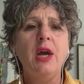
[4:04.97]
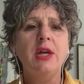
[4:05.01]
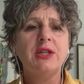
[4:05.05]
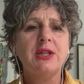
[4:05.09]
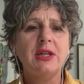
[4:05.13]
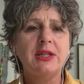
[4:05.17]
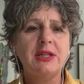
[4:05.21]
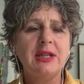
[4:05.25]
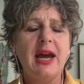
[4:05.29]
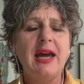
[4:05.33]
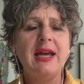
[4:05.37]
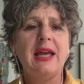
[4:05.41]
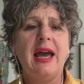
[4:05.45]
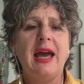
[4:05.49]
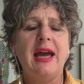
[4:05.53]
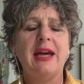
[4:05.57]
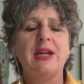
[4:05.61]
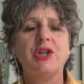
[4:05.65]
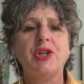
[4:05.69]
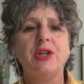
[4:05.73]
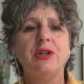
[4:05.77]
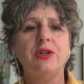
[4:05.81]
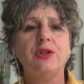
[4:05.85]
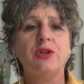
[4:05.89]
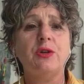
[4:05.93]
to take
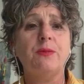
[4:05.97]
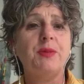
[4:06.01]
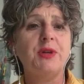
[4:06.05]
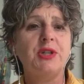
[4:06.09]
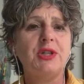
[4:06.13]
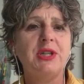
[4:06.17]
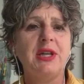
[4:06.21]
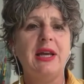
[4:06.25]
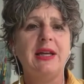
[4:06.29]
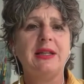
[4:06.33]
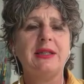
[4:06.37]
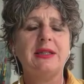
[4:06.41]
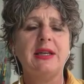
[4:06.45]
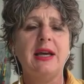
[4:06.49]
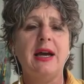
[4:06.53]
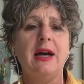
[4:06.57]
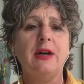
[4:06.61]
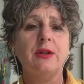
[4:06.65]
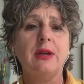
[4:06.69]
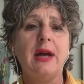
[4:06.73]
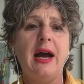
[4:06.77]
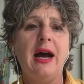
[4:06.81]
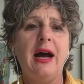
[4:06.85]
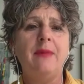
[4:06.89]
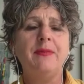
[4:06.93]
action to protect
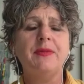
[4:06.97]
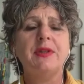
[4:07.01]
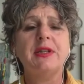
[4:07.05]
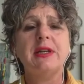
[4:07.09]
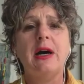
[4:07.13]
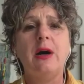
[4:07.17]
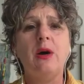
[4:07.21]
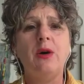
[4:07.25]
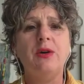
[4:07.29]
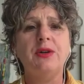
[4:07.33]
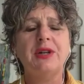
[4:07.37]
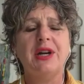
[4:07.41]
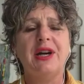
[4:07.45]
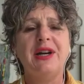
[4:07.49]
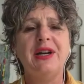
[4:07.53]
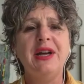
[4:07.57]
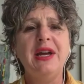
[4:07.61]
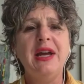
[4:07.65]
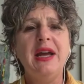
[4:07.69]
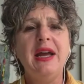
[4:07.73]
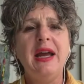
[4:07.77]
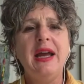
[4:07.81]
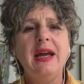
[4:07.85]
our taonga.